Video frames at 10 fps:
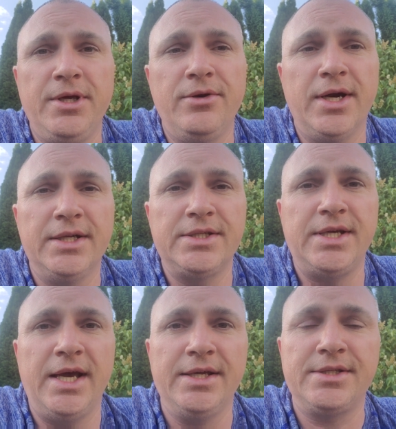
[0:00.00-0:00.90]
the United
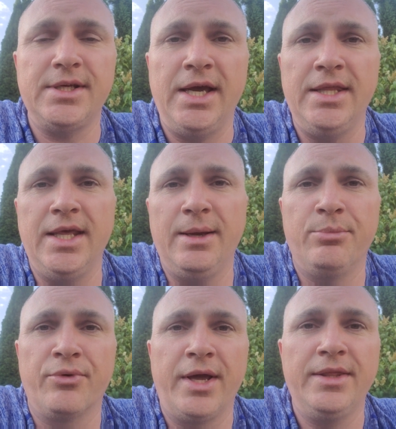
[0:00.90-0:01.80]
States, and they
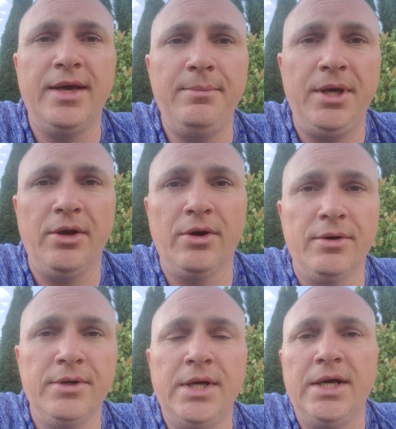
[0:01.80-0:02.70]
bring them
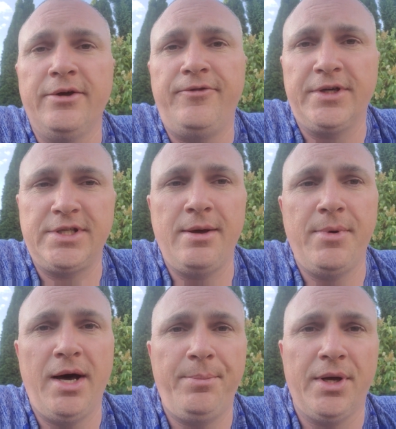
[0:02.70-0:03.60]
here, fix
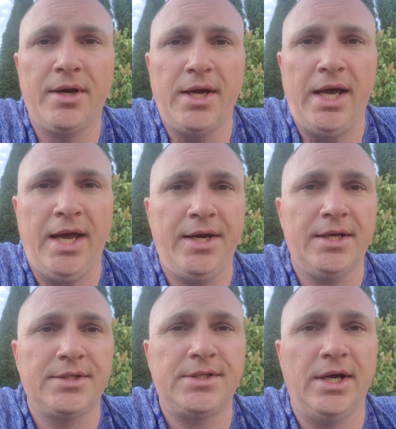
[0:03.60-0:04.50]
them up, and
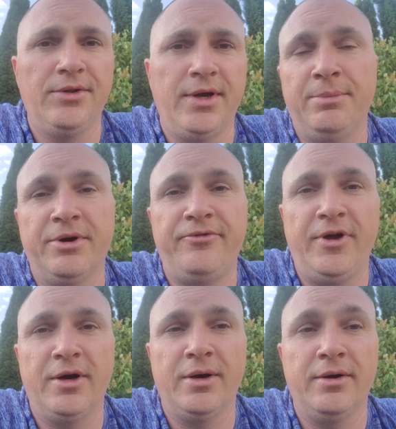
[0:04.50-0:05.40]
sell them at a
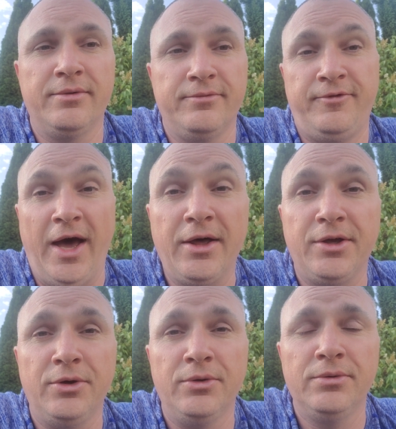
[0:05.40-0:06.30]
fair
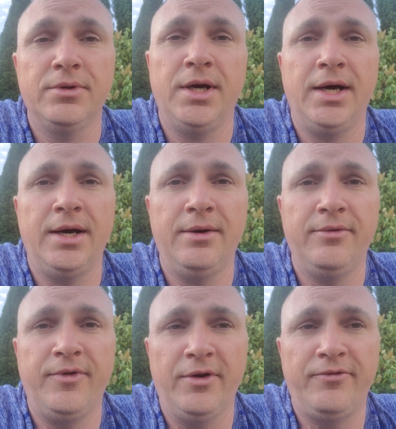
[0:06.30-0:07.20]
value,
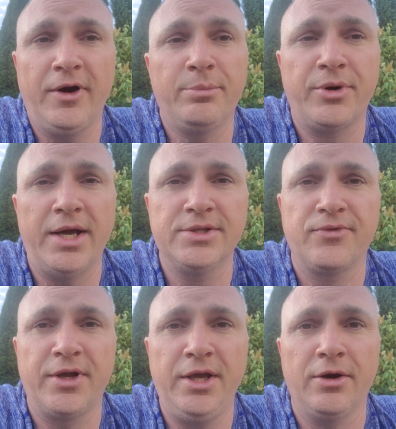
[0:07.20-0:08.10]
fair price
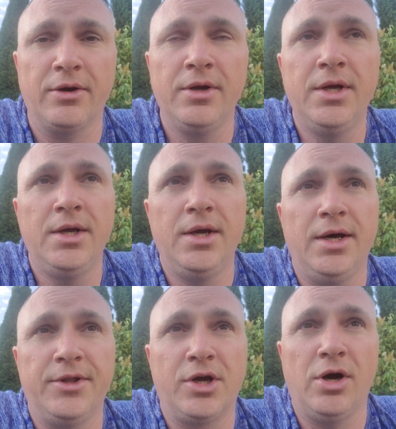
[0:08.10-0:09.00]
for here.
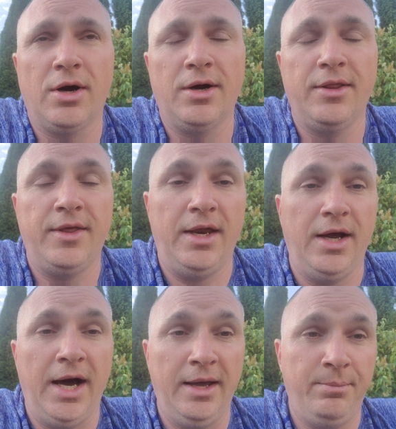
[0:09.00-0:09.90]
The car that
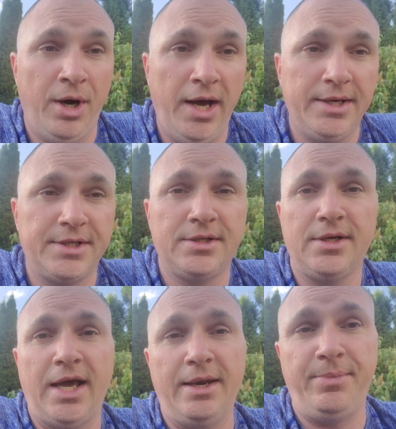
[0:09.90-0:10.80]
I bought
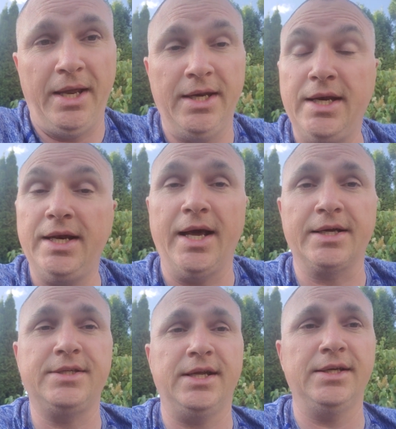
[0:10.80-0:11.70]
had been in an
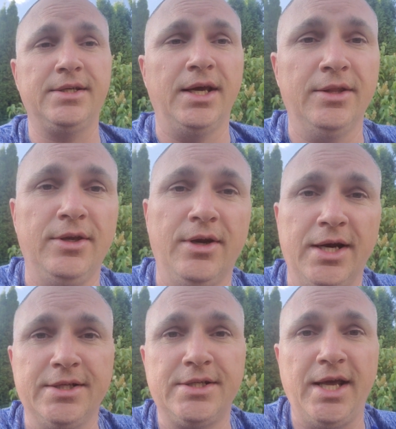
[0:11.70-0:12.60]
accident in the
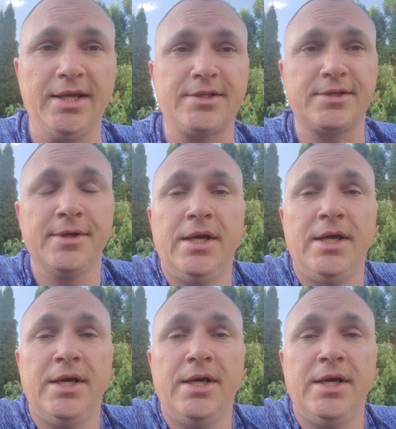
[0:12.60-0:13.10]
United States,